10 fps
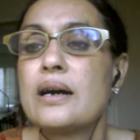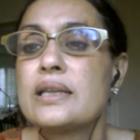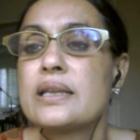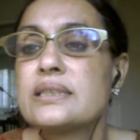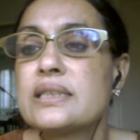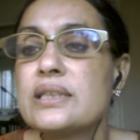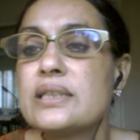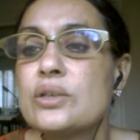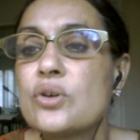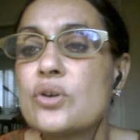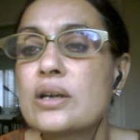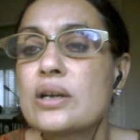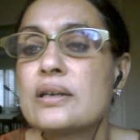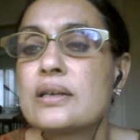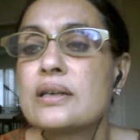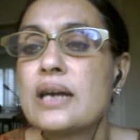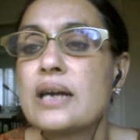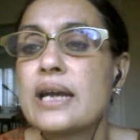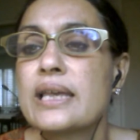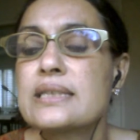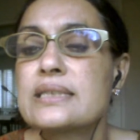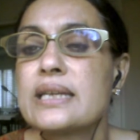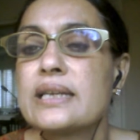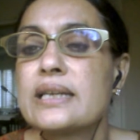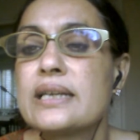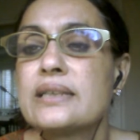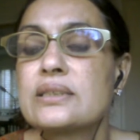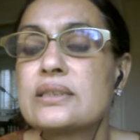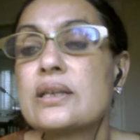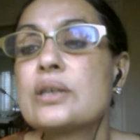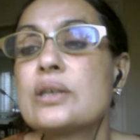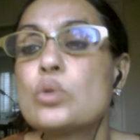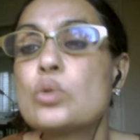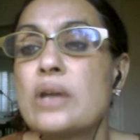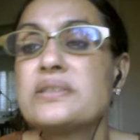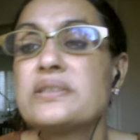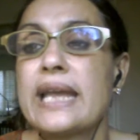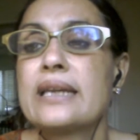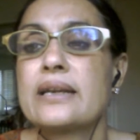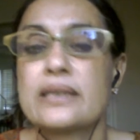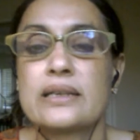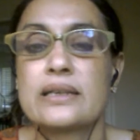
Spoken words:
It's in New Yorker. I guess it is a 2008 article.